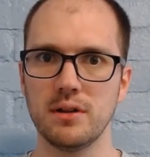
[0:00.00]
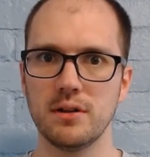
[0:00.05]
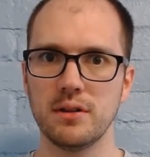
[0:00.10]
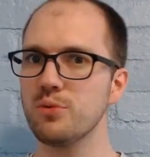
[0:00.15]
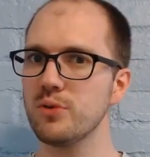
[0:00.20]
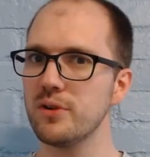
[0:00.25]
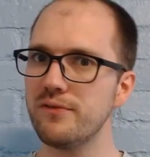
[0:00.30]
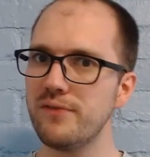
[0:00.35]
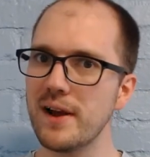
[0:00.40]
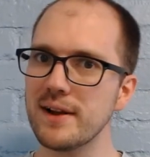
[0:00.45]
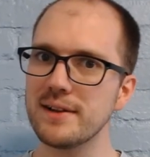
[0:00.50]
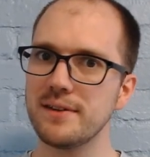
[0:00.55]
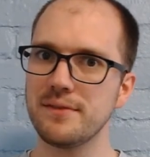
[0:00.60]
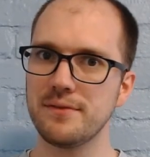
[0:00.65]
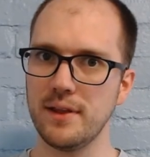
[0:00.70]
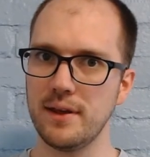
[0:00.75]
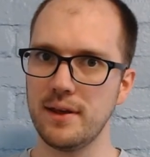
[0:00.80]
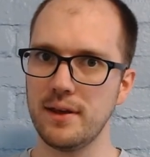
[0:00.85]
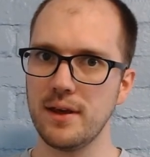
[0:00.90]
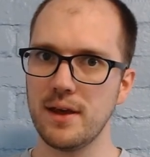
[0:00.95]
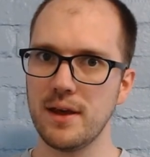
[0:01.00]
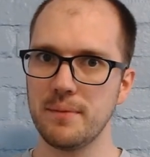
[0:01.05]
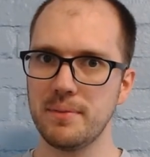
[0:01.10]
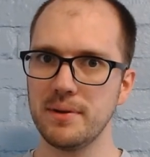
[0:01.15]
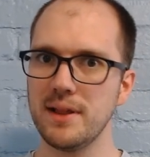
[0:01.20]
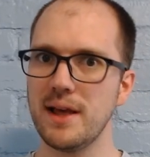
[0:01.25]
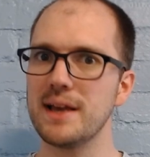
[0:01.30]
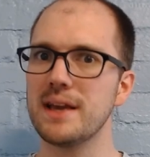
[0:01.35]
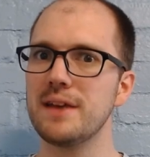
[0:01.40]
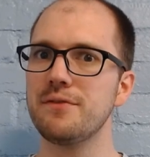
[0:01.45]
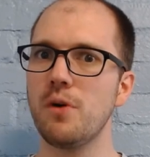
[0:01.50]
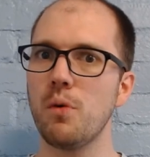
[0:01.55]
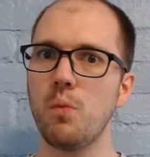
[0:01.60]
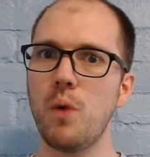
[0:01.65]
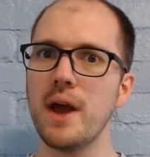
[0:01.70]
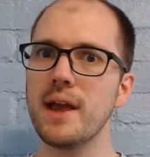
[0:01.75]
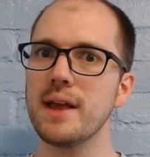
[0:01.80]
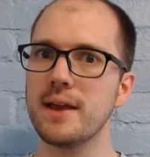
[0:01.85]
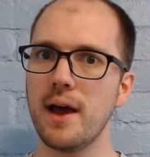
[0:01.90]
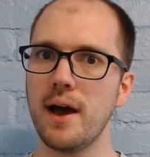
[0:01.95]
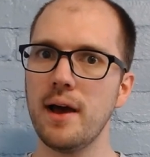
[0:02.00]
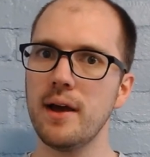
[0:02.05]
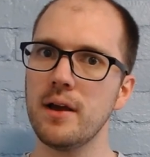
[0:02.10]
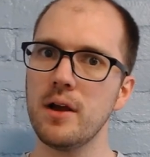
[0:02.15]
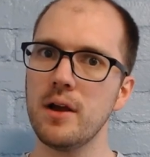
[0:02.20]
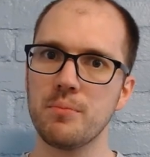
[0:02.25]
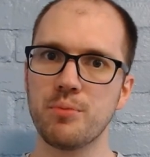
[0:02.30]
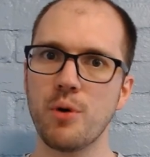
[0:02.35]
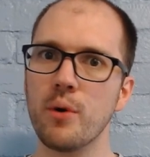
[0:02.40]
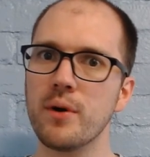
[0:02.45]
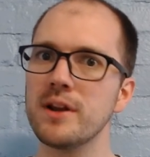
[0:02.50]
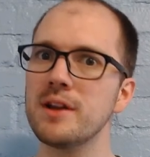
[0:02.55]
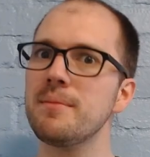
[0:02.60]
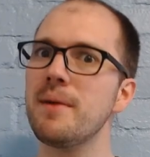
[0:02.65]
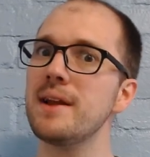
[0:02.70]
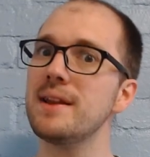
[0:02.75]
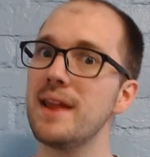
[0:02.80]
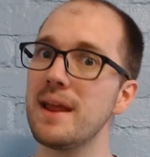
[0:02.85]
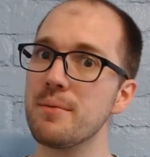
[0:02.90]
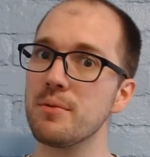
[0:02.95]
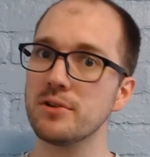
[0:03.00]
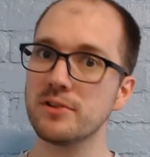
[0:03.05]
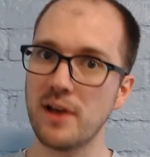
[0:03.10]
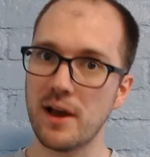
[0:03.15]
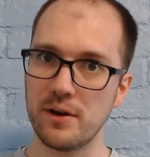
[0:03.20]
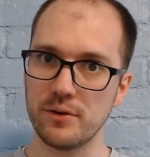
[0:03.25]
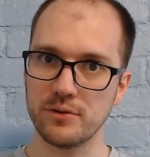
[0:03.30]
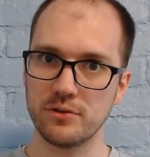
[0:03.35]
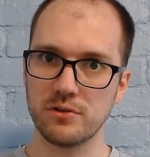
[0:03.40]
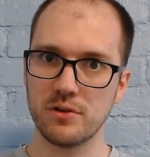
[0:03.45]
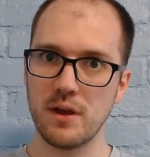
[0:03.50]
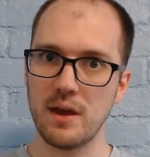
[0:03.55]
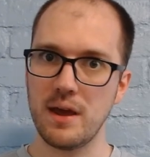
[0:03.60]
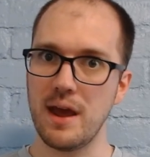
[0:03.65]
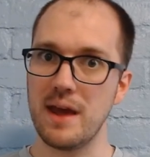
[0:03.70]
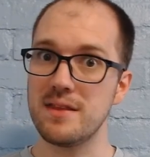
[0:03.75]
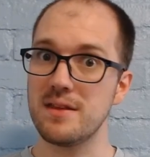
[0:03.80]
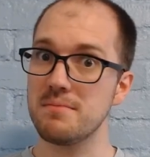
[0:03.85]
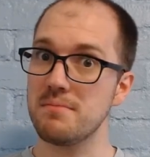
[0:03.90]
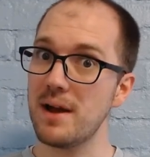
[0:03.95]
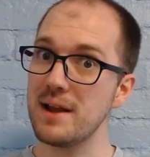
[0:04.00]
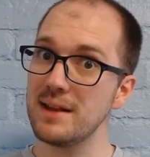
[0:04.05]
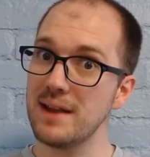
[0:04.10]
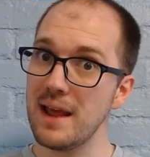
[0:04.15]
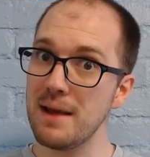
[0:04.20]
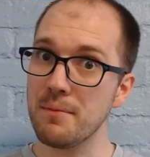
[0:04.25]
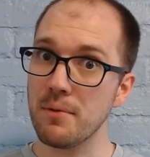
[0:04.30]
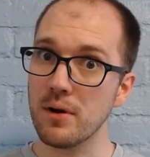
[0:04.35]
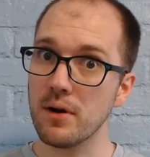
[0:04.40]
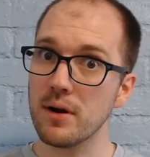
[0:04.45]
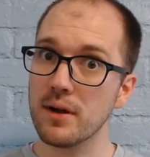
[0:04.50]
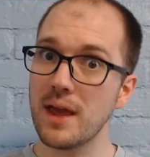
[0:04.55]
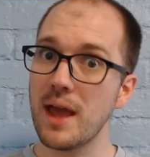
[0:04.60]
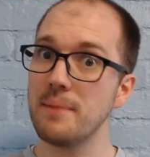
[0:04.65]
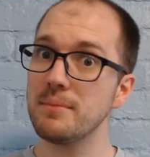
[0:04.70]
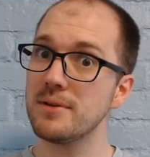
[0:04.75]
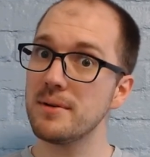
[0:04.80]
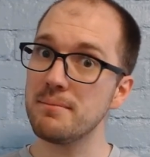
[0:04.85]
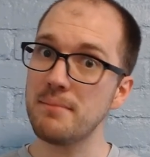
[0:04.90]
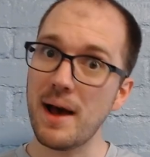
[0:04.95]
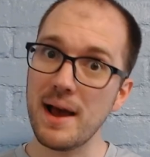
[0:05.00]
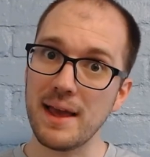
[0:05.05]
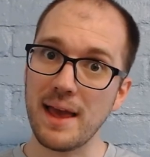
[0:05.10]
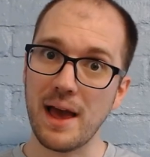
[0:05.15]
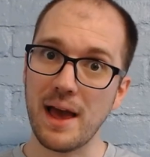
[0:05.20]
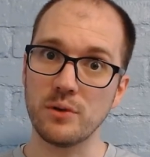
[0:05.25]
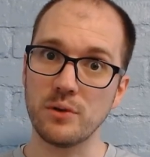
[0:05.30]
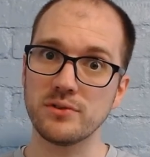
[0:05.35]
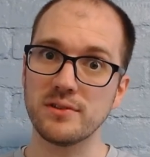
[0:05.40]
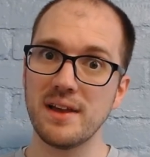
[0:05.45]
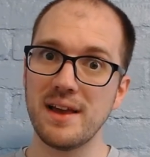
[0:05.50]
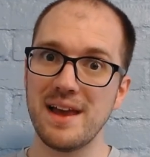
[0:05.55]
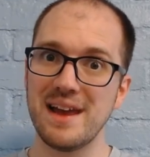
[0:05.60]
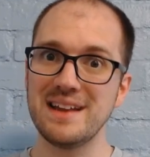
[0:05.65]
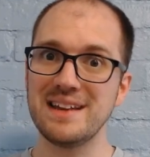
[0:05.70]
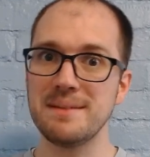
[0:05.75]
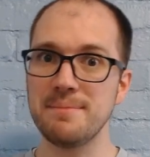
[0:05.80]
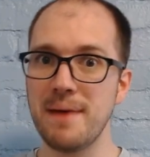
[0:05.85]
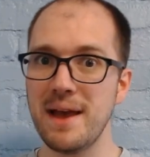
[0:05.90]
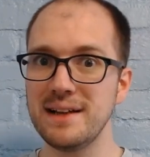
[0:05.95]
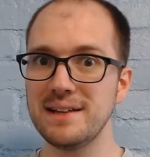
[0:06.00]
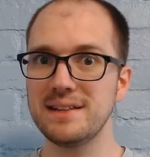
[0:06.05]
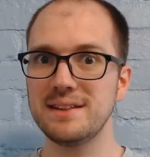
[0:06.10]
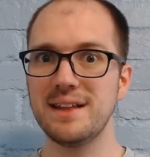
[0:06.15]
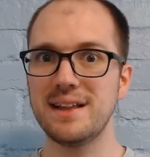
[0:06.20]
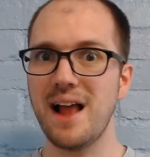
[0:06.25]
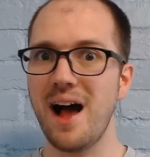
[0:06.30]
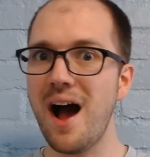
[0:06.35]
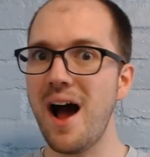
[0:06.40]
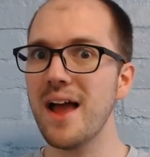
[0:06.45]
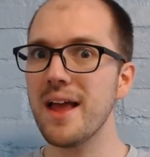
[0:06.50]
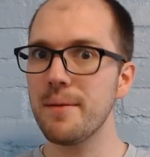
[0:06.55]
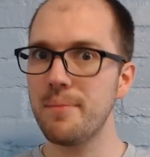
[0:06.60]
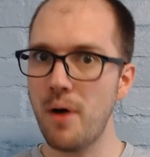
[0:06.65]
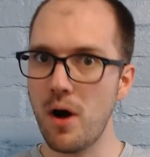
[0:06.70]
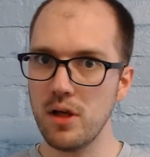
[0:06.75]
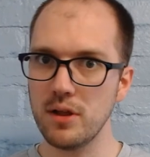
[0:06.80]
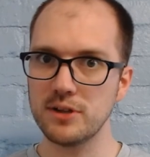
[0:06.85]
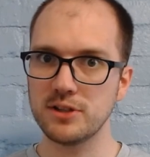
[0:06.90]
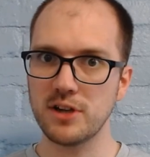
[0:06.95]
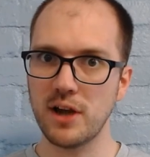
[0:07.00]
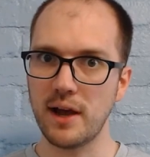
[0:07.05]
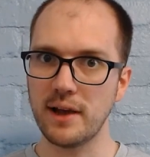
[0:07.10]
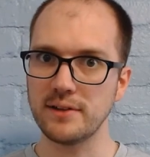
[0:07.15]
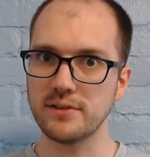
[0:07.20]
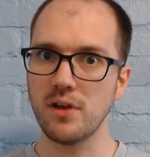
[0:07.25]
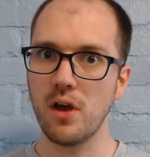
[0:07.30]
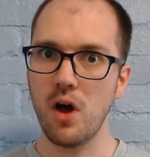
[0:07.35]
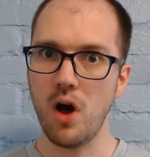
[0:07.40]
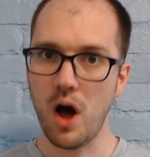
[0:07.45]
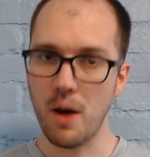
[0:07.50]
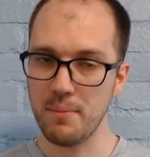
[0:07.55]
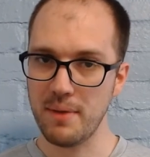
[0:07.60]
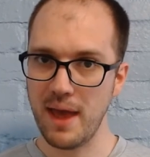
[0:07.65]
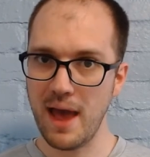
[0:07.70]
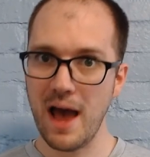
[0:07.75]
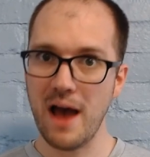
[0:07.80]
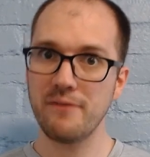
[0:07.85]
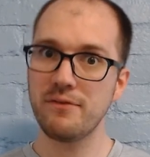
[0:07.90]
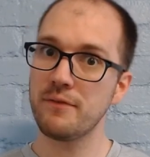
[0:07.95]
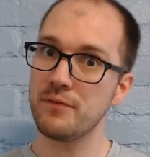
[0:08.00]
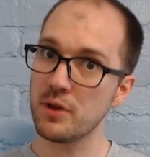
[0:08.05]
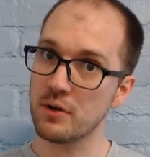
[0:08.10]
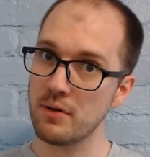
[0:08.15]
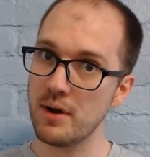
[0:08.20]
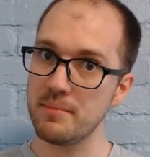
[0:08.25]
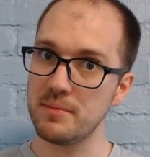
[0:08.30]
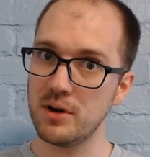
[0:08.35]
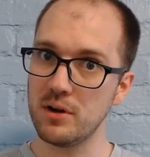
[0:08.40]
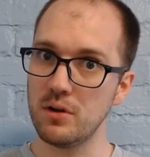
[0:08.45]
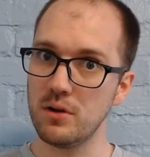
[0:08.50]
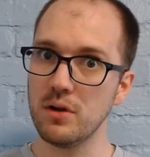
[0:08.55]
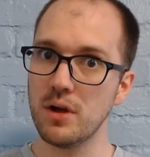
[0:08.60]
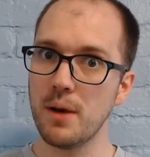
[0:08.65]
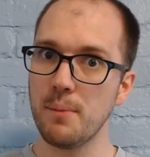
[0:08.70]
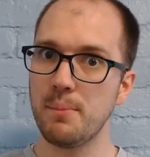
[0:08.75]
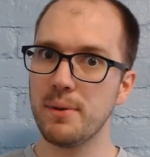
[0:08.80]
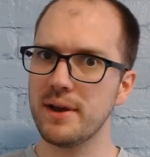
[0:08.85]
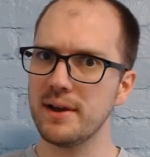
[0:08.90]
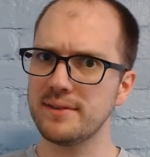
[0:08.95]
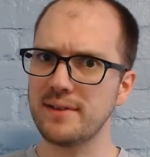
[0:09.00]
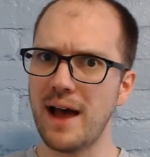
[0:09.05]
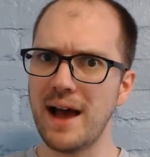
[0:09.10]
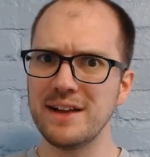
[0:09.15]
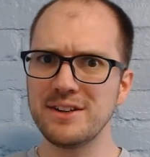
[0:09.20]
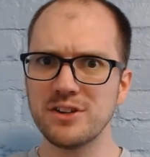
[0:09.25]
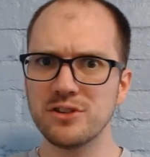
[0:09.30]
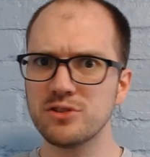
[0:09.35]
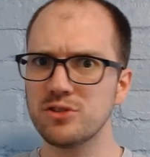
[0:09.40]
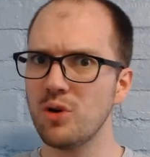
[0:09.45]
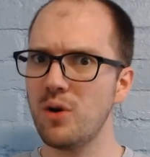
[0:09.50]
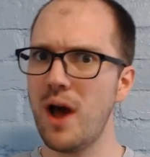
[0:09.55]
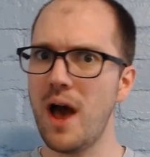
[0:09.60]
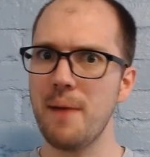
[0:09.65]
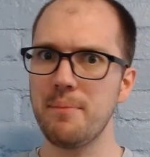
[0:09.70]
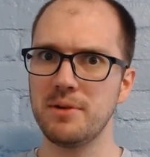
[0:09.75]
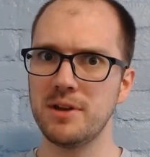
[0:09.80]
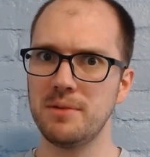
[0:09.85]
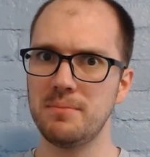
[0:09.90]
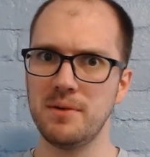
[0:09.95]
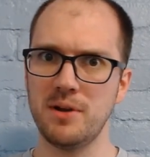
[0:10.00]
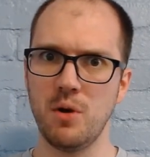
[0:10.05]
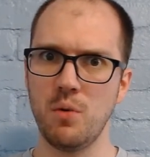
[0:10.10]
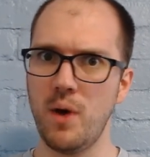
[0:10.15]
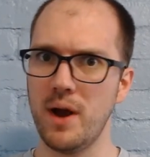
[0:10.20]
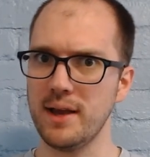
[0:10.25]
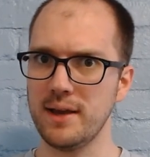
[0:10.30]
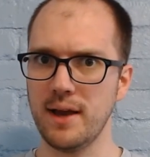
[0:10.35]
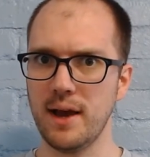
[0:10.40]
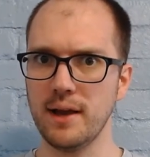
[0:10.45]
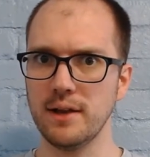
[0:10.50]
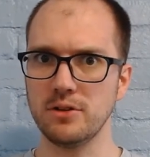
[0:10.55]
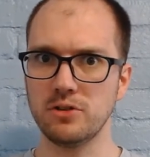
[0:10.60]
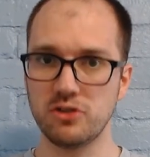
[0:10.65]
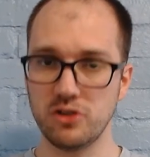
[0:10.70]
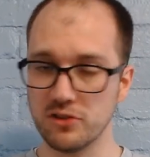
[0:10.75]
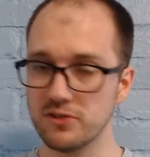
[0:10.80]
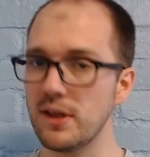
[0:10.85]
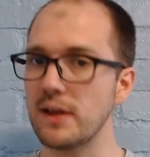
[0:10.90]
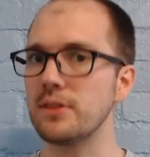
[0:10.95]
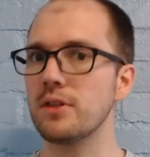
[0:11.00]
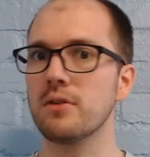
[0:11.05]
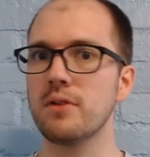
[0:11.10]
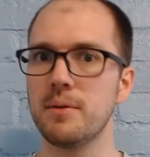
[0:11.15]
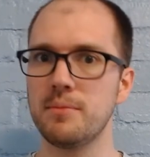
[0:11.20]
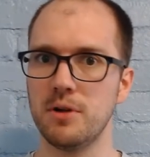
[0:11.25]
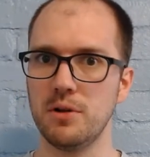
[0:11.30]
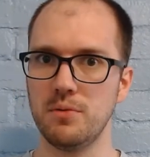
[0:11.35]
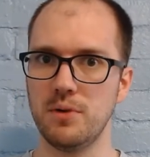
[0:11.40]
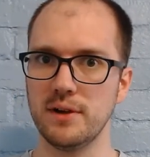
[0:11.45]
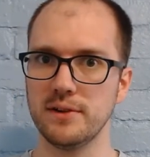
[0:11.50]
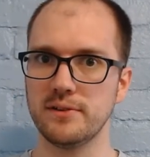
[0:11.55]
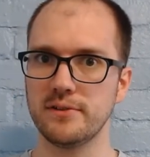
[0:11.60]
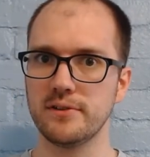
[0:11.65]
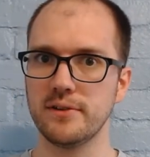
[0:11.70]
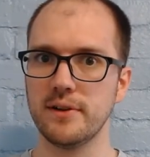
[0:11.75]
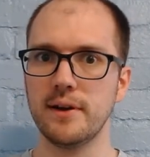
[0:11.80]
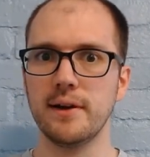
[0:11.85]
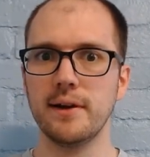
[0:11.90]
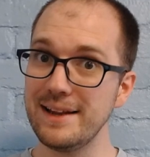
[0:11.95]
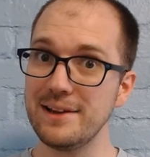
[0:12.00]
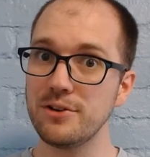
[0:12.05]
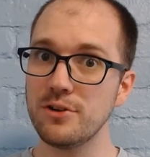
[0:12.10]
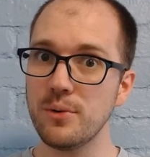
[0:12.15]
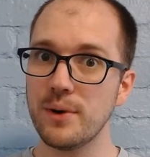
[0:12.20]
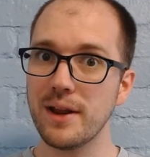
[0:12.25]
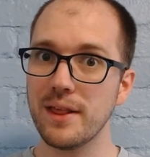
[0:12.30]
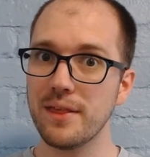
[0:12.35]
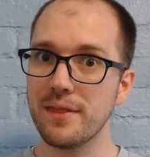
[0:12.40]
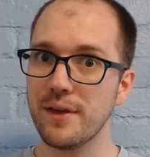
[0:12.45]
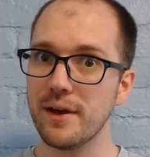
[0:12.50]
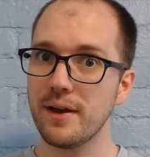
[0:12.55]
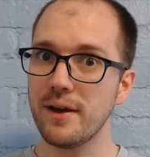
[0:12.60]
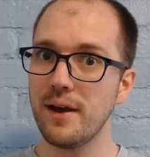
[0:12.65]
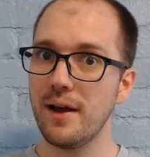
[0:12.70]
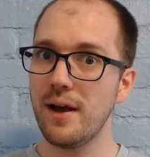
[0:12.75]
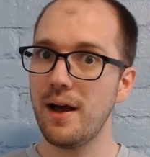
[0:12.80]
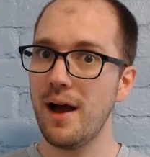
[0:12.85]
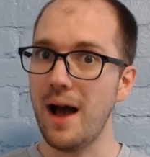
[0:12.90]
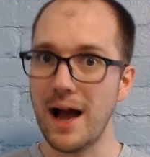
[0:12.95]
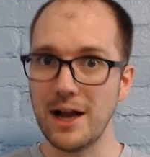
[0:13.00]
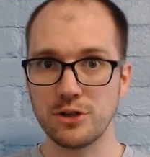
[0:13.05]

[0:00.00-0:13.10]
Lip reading: This would effectively be like if a white guy broke into my neighbor's house and then my neighbor came to my house and demanded that I apologize on behalf of the criminal because I just so happened to be a white guy, just like the criminal was. I didn't do anything.